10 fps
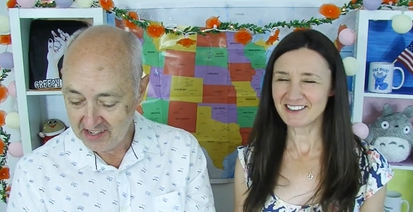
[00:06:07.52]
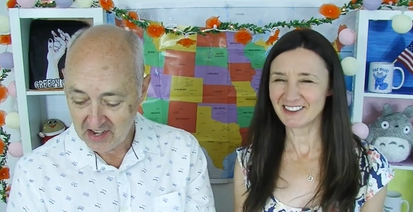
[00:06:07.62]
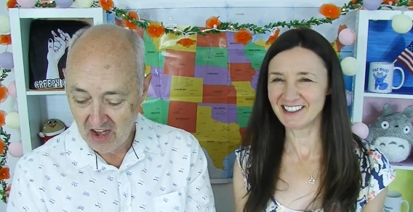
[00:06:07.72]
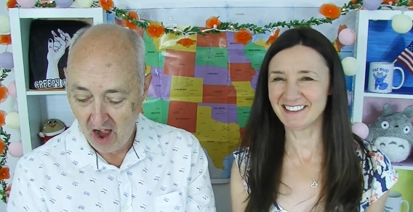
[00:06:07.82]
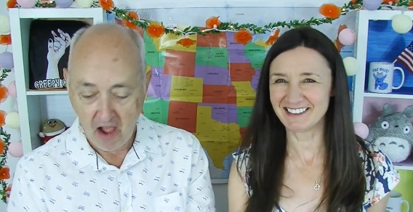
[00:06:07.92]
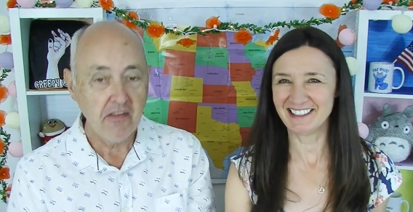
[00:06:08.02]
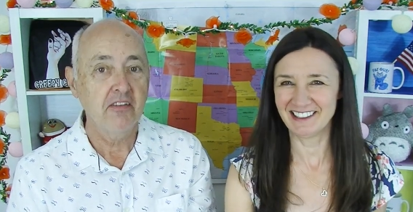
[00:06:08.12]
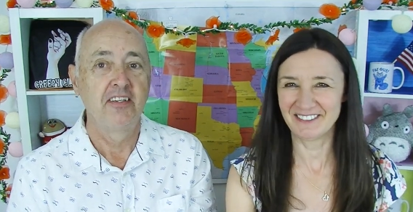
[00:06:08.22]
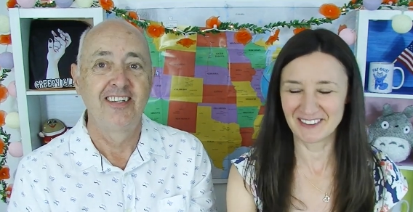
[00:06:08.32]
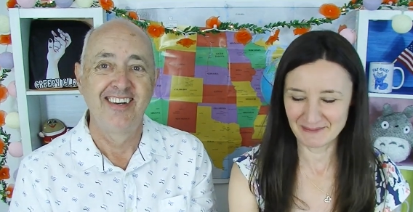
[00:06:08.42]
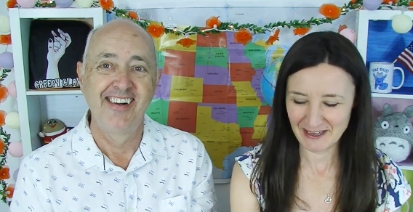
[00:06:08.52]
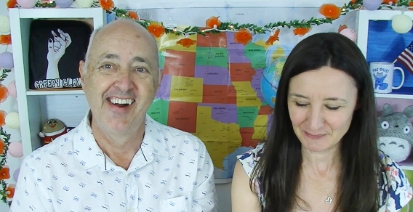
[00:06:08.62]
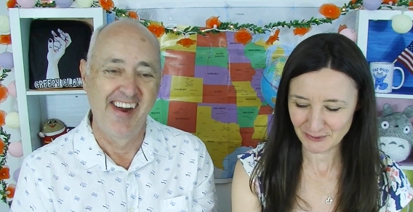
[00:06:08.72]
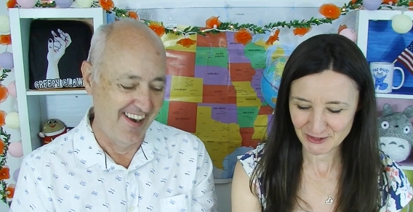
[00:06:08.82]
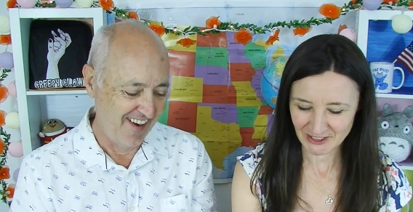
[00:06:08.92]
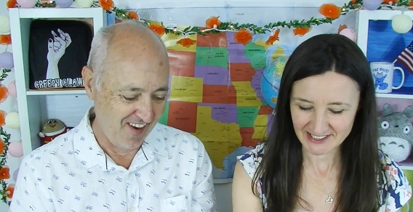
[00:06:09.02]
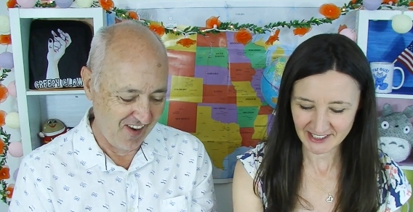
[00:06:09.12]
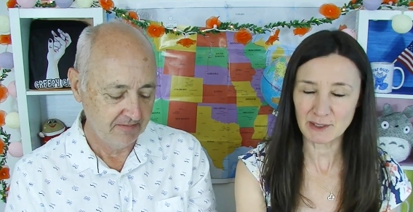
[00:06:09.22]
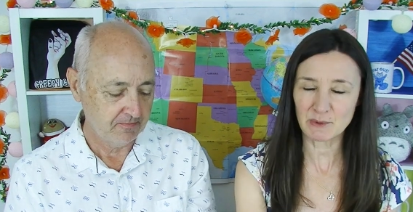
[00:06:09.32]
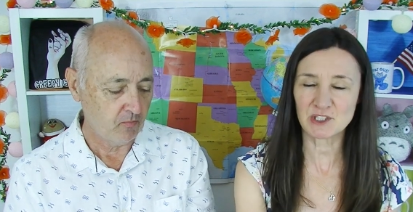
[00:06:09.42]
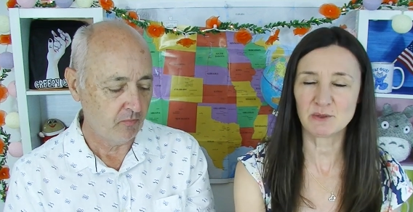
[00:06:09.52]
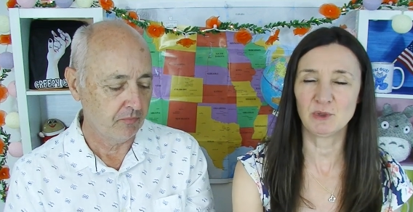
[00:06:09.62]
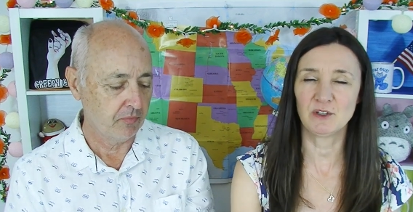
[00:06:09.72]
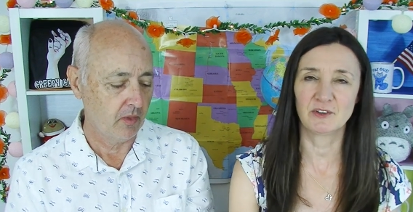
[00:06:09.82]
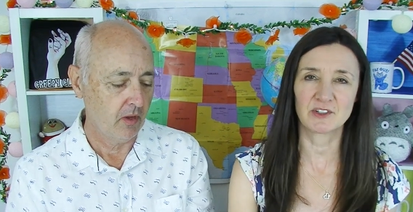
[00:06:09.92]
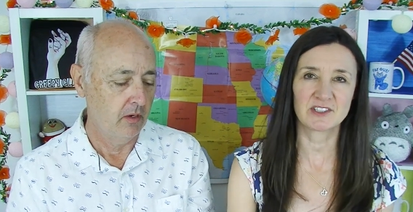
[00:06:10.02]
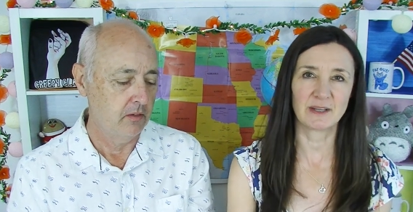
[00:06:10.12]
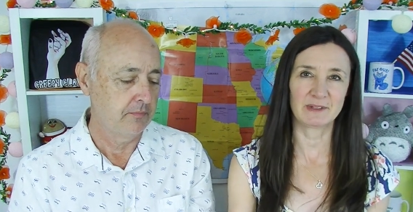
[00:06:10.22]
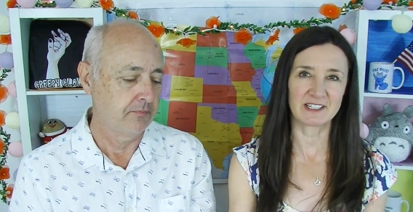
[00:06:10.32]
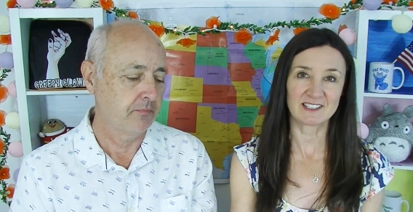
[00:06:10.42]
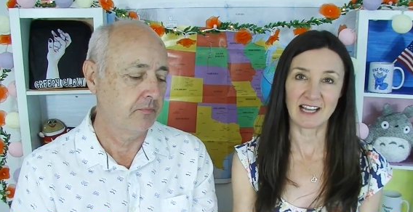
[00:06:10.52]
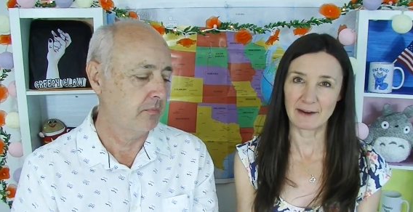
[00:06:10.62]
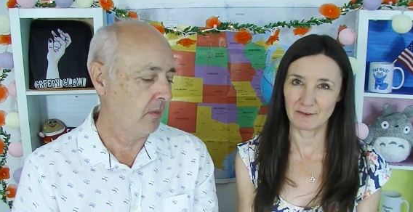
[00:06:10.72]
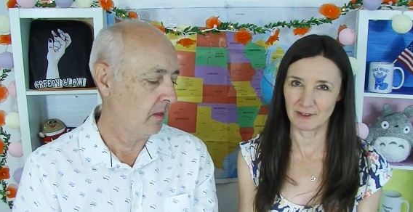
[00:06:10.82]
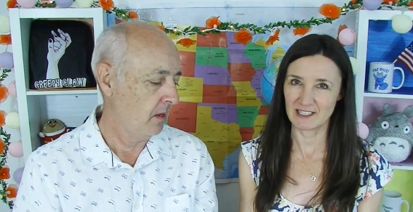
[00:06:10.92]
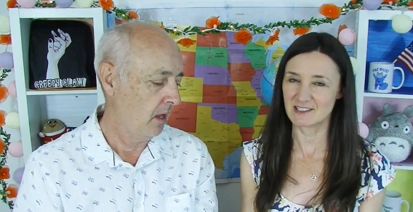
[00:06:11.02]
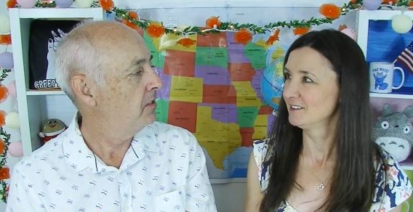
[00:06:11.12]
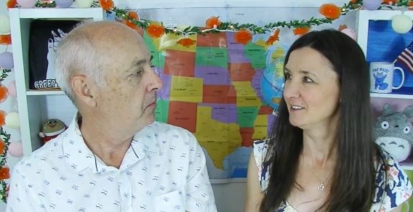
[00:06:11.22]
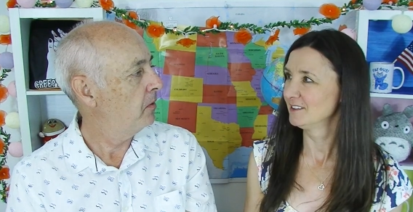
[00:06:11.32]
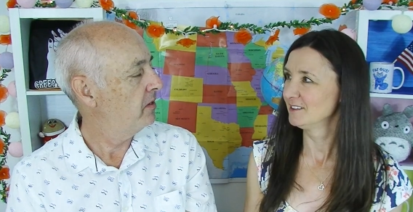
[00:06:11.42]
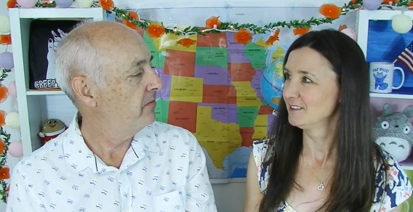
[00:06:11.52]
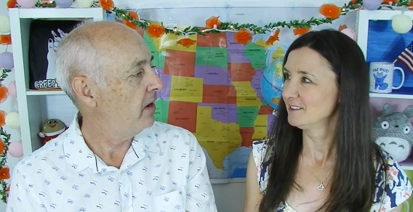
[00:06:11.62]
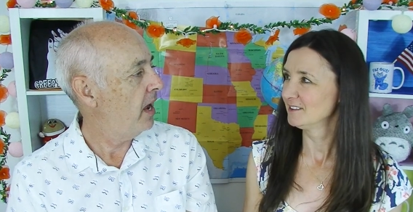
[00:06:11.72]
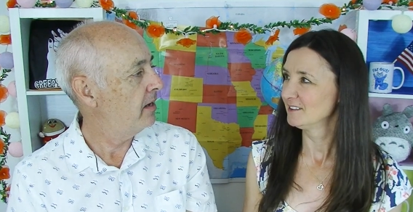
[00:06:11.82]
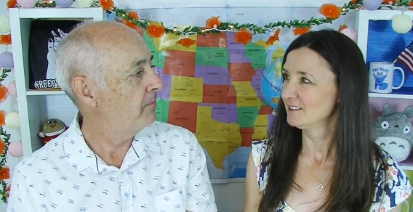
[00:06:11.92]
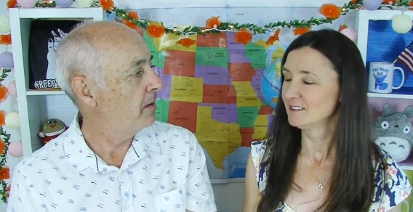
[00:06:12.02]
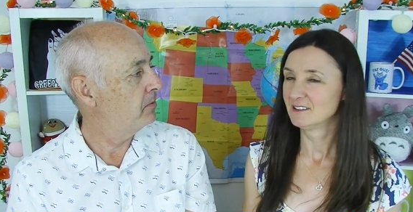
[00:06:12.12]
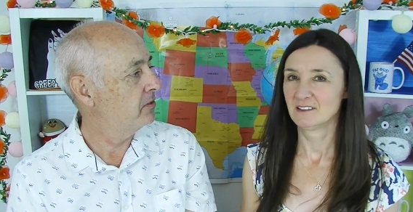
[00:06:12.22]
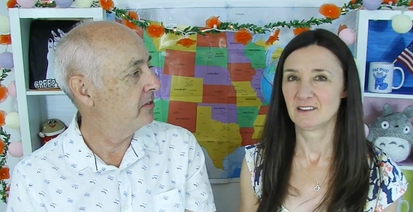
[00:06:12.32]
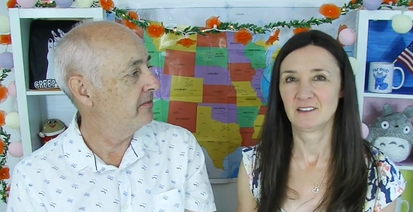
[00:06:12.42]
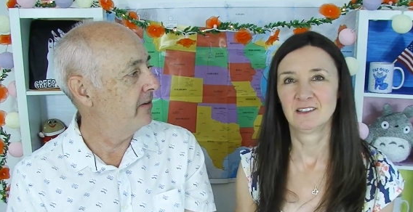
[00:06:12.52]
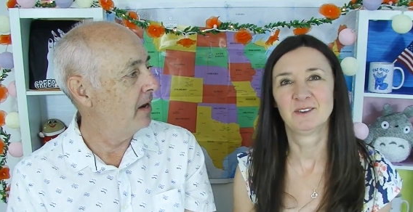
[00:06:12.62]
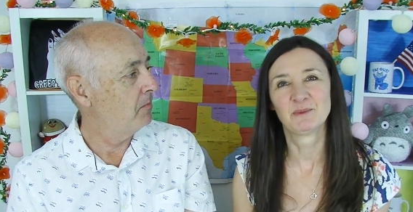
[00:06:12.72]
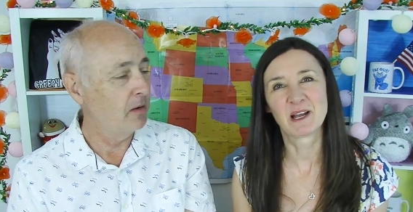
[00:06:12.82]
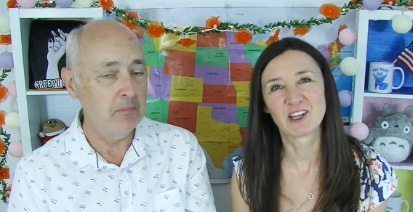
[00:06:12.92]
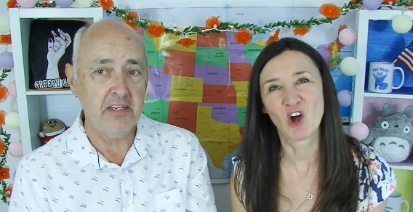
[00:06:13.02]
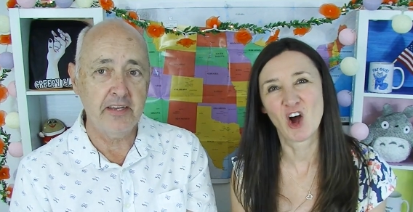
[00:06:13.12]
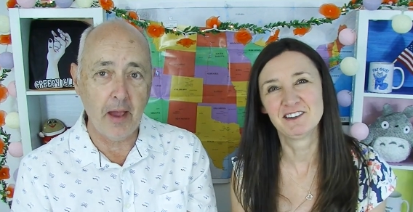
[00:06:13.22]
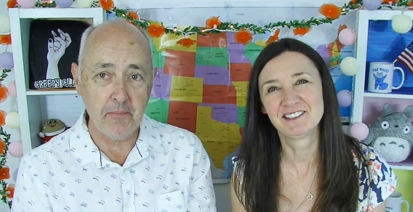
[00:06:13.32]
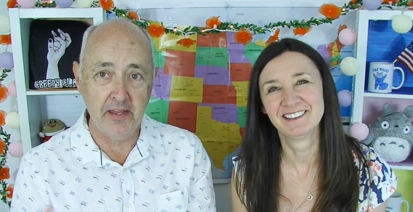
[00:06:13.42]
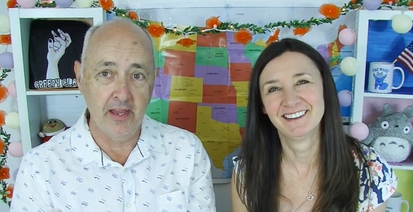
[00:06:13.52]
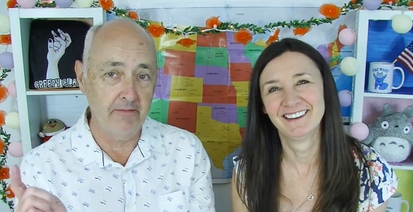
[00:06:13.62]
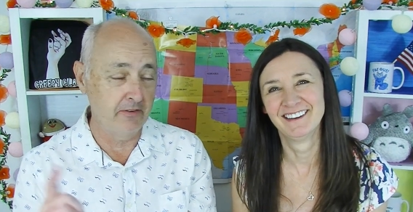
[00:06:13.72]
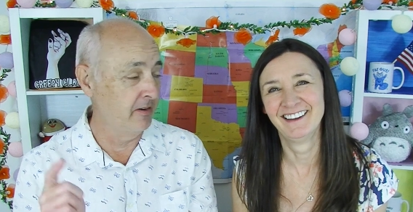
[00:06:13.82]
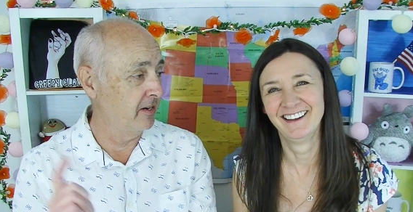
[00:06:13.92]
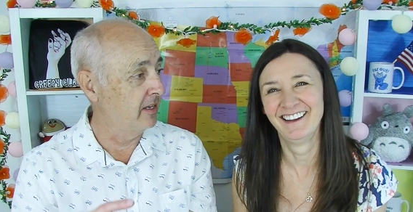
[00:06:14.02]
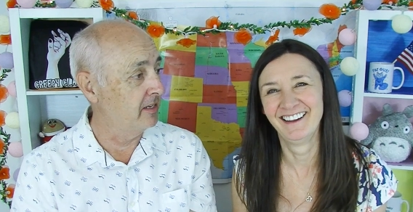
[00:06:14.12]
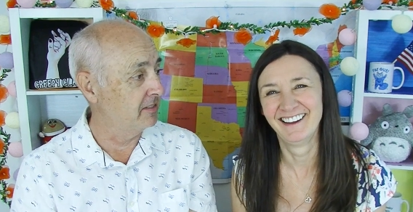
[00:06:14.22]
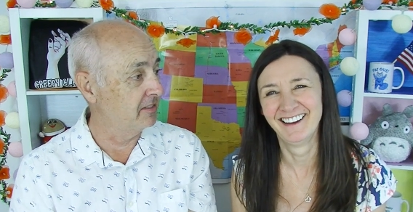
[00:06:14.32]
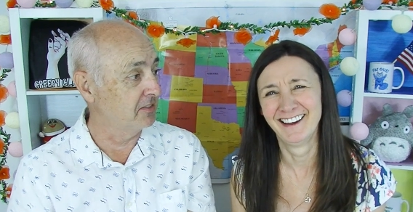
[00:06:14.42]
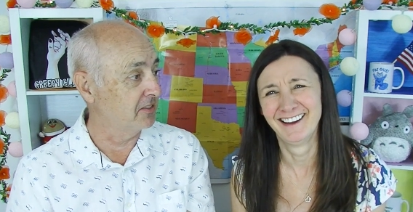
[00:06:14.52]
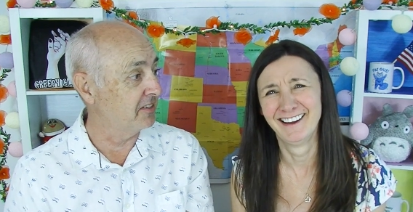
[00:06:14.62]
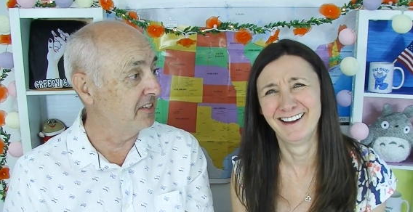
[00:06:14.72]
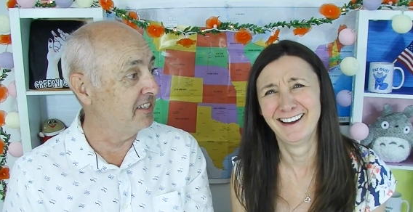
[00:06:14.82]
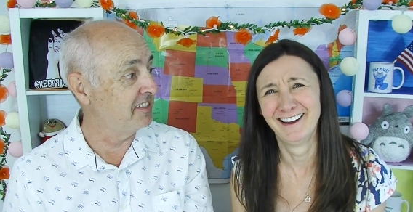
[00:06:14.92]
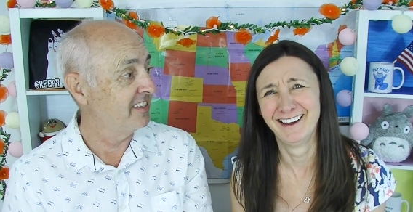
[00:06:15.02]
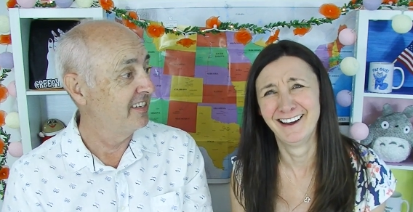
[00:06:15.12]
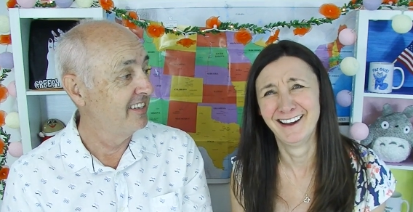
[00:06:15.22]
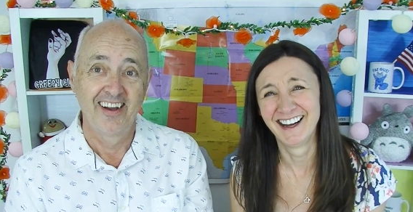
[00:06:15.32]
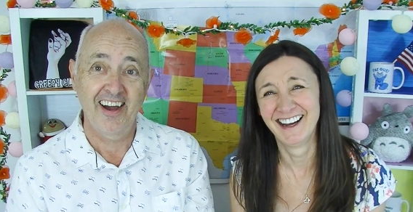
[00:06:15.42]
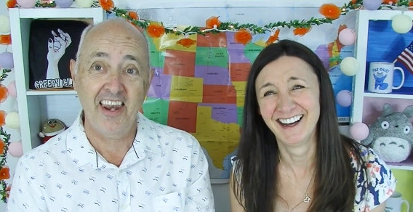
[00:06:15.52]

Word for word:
Speaker 1: got to get over the maple trees. I think we should move on to something savoury.
Speaker 2: You know what, if I had a maple tree farm, I'd be tapping every one of those little trees. I